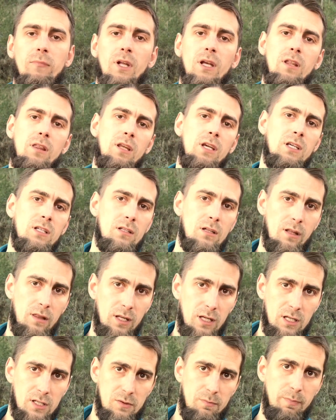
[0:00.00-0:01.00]
the,
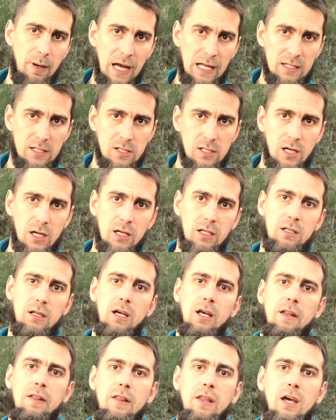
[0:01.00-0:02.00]
this bad side
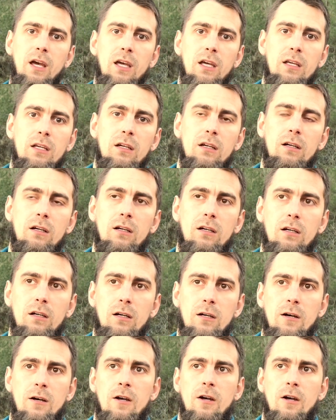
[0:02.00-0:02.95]
and they uh,